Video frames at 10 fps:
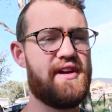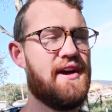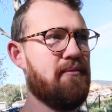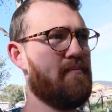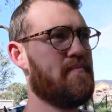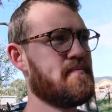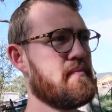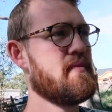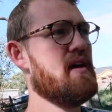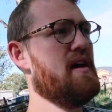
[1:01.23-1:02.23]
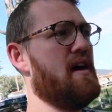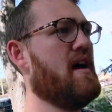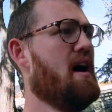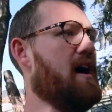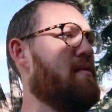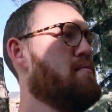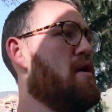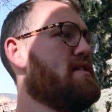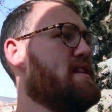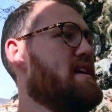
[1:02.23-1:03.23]
come.
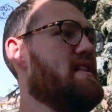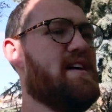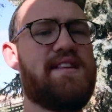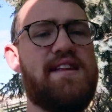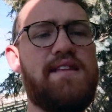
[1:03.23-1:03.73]
Mostly that's